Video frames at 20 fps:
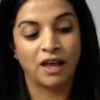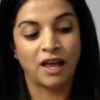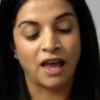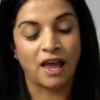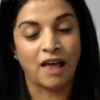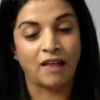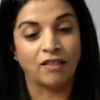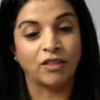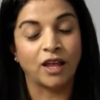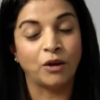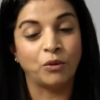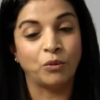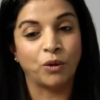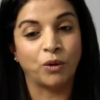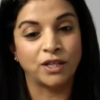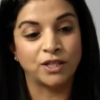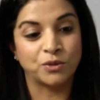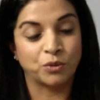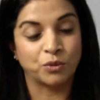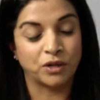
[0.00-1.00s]
And then
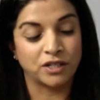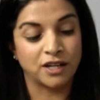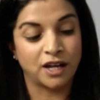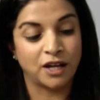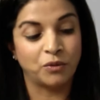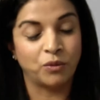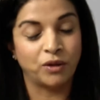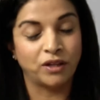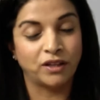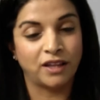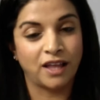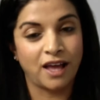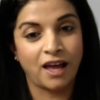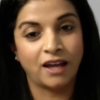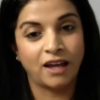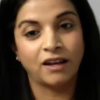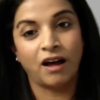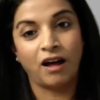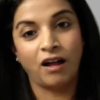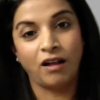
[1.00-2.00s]
once we're done with
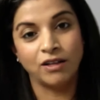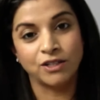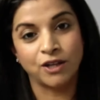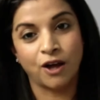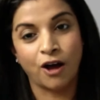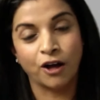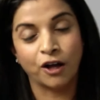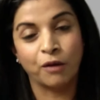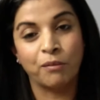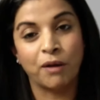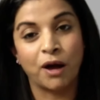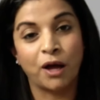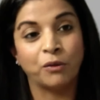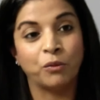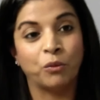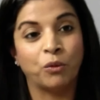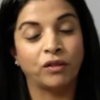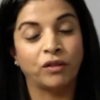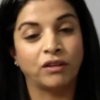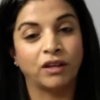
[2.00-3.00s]
that, I'll talk about
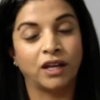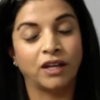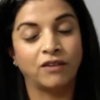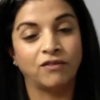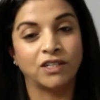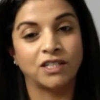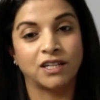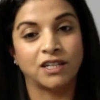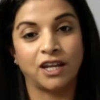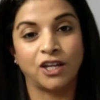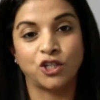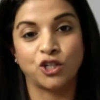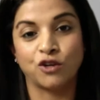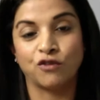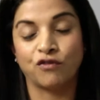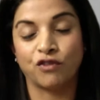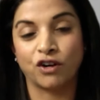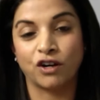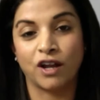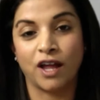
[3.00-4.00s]
what the invitation
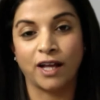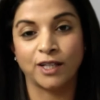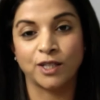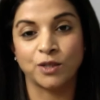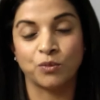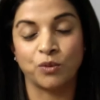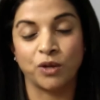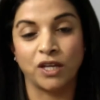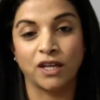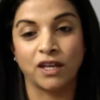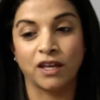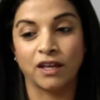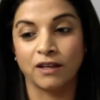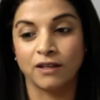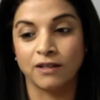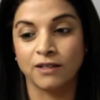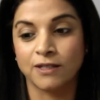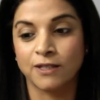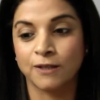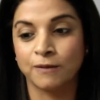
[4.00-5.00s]
for next week
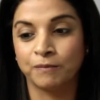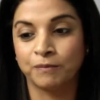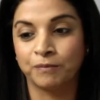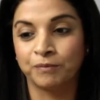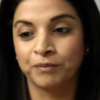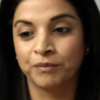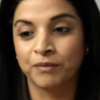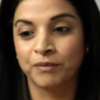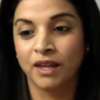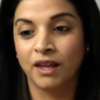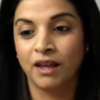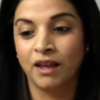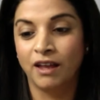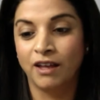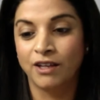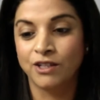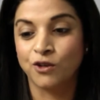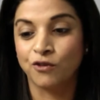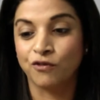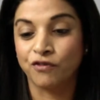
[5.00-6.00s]
is.
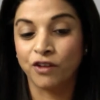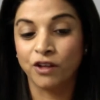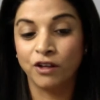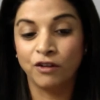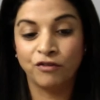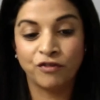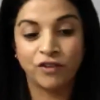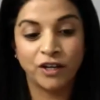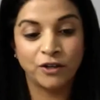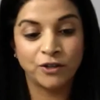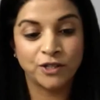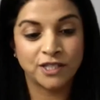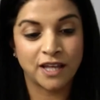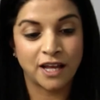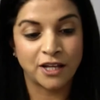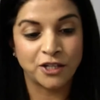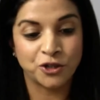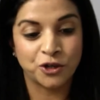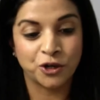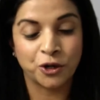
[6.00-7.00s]
So feel free to
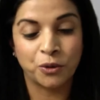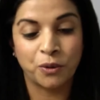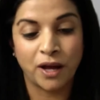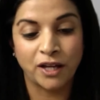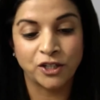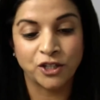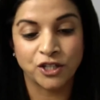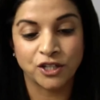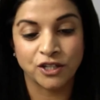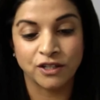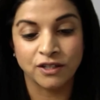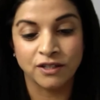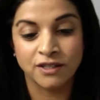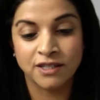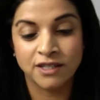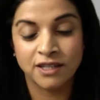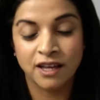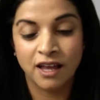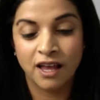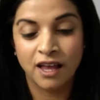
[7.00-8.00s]
send your
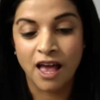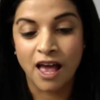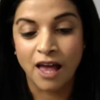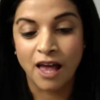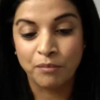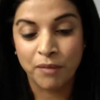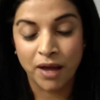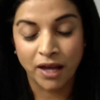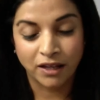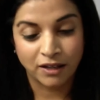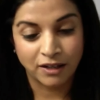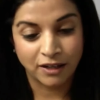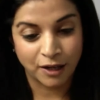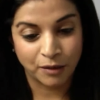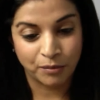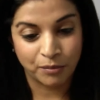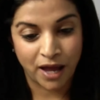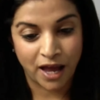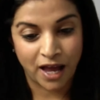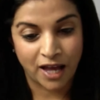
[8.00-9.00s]
questions, and Megan can
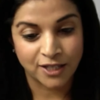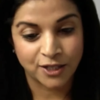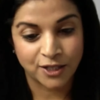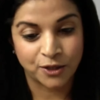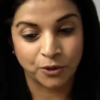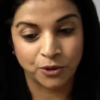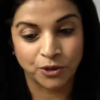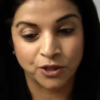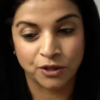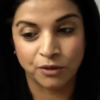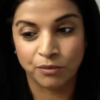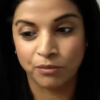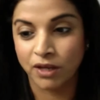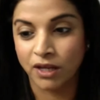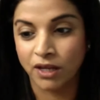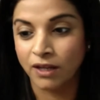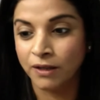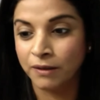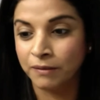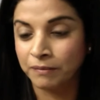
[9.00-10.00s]
pass those to
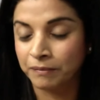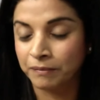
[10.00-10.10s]
me.